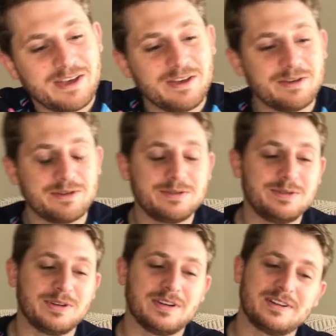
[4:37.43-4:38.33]

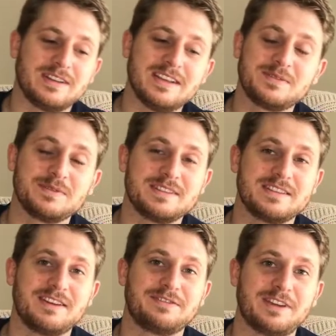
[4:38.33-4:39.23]
Ooh, this was a
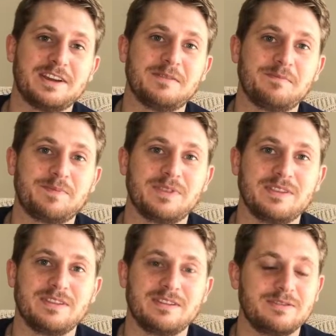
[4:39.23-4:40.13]
tough game.
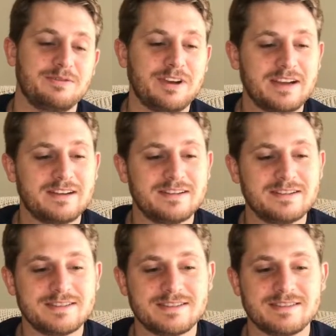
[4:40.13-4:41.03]

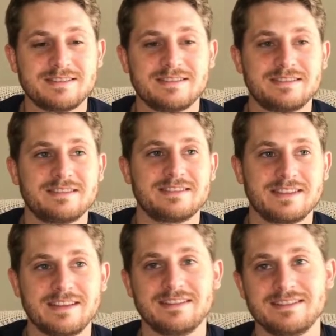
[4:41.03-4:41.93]
Raiders,
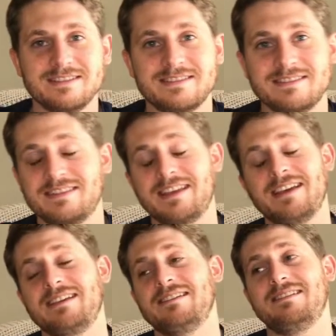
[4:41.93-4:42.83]
Steelers.
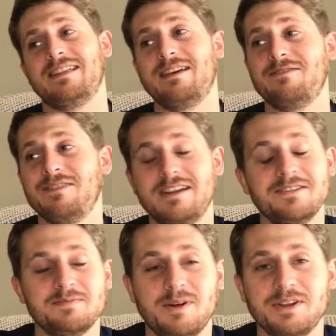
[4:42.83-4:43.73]
That
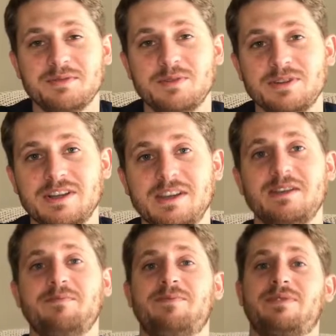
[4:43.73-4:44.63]
Raiders-Baltimore
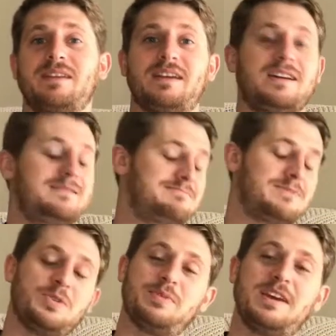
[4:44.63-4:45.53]
game,
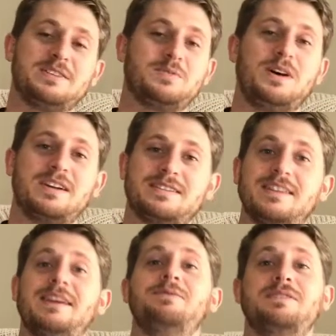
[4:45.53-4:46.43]
hope you guys watched it.
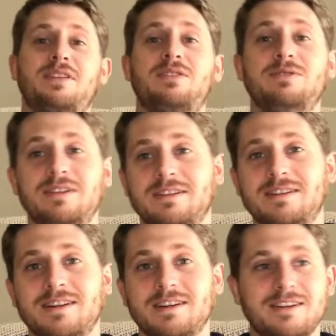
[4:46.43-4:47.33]
That was a
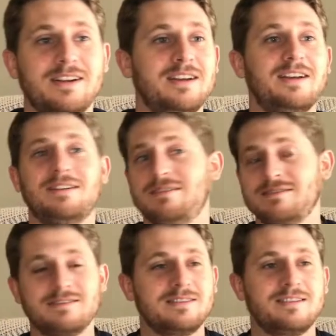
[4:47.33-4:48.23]
thriller.
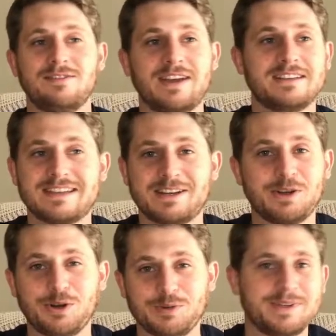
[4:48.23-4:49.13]
Vegas had to
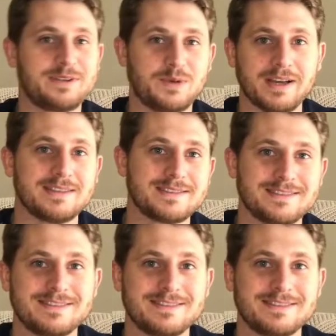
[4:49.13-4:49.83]
go and win twice.